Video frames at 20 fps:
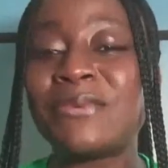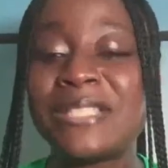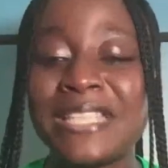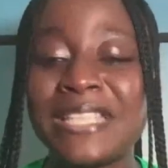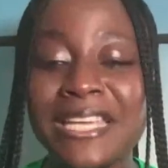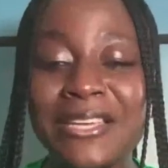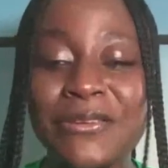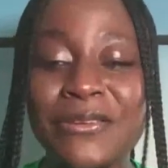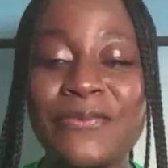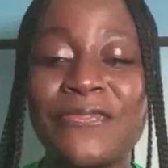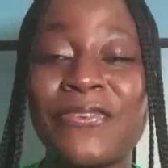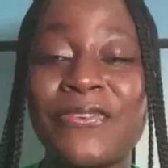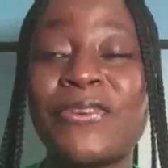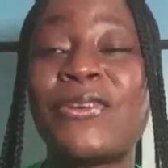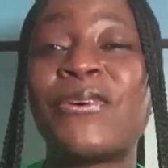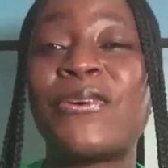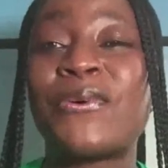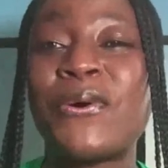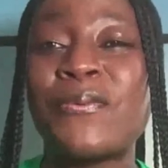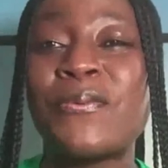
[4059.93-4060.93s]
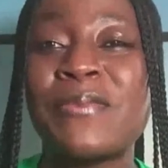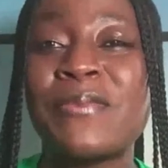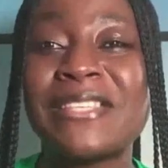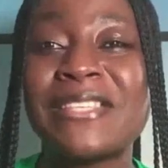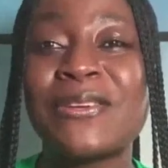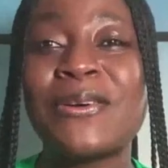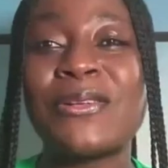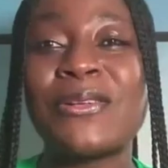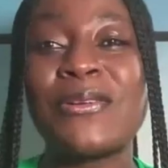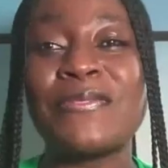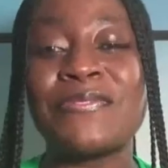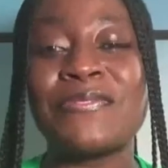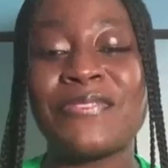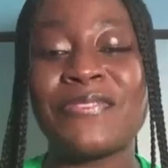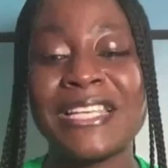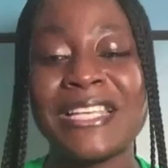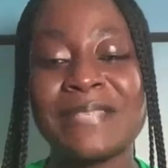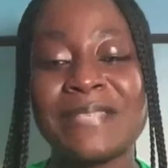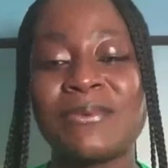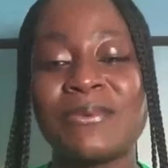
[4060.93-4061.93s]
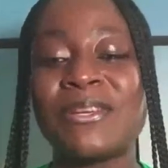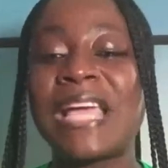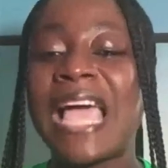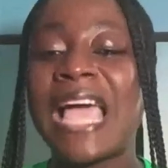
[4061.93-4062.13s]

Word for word: We thank you for your comments all on Facebook.